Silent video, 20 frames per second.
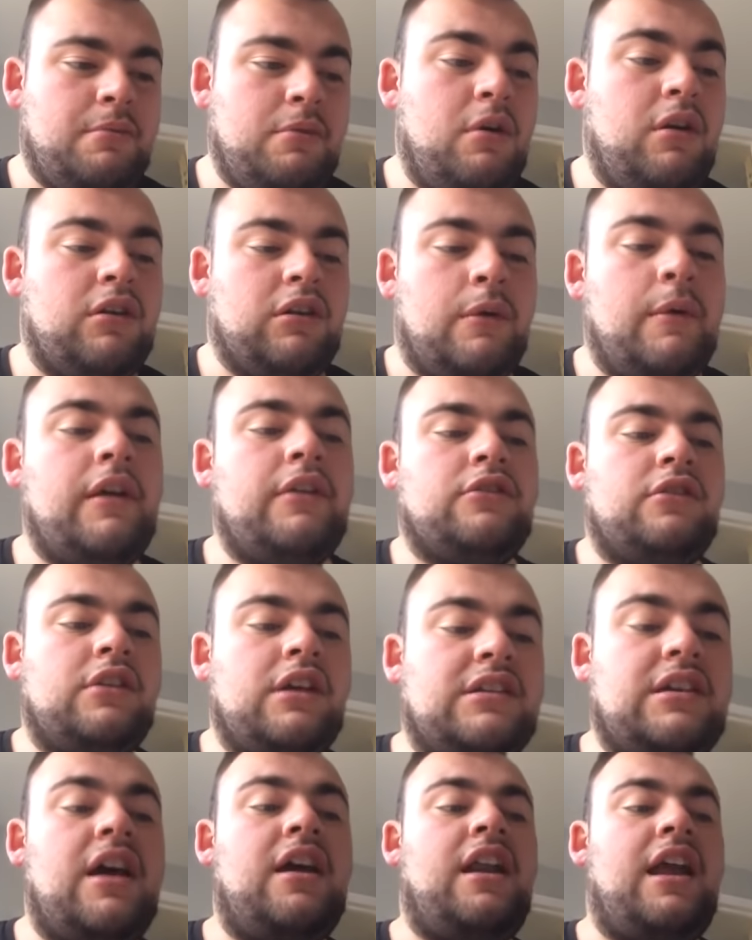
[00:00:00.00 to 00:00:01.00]
Well,
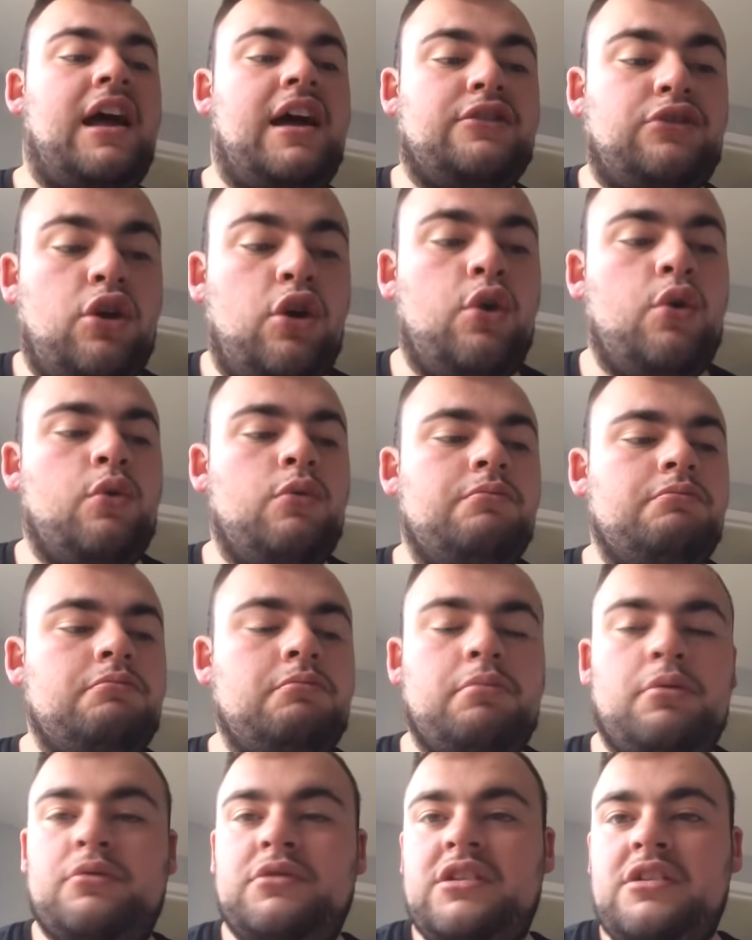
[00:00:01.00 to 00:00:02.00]
that's how I do,
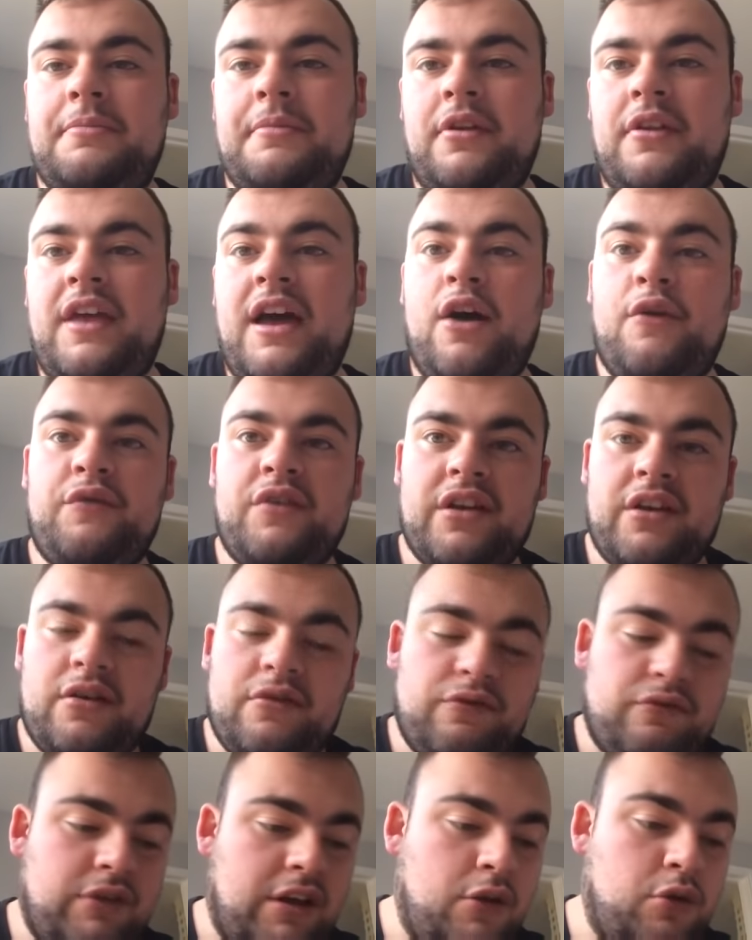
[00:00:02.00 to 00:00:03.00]
but since I've been on the health kick,
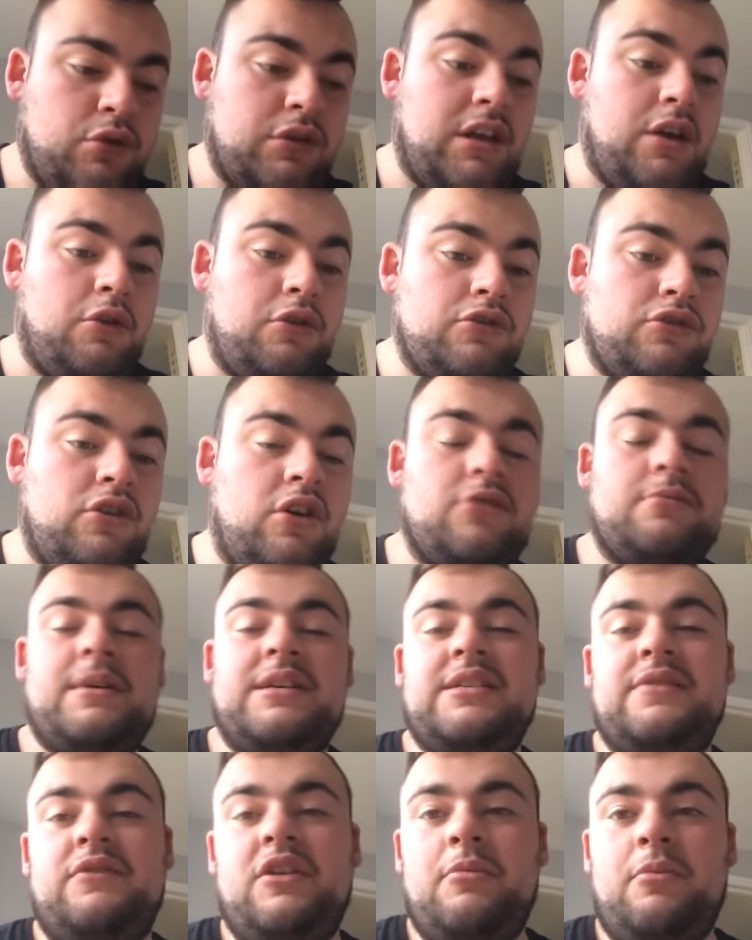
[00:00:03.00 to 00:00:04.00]
I've cut down the sauce
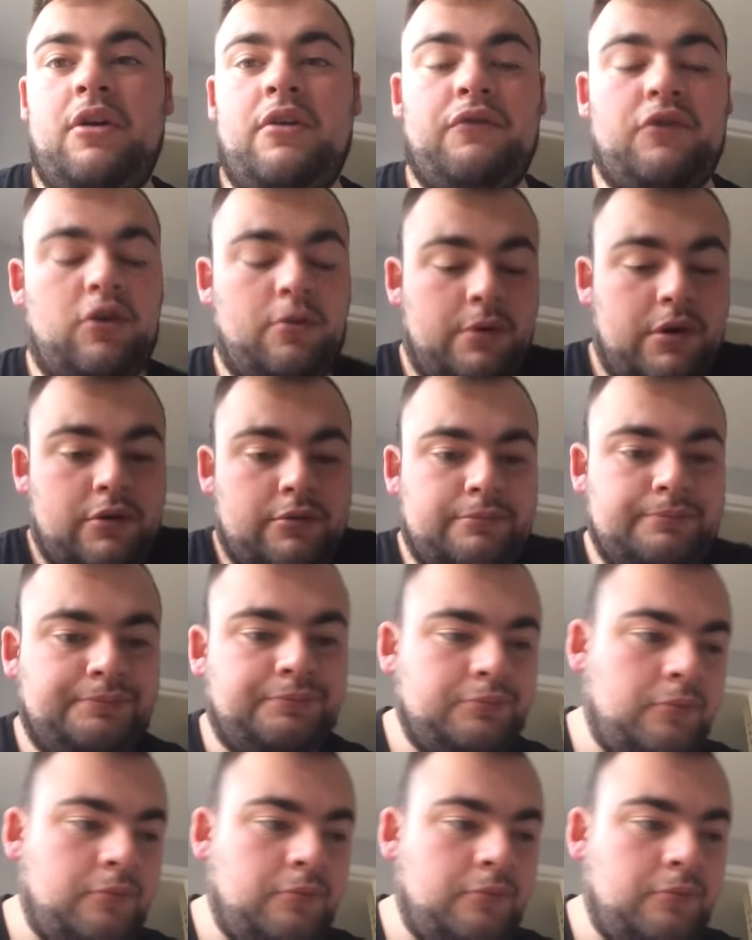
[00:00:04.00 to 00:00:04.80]
massively, but I thought, well,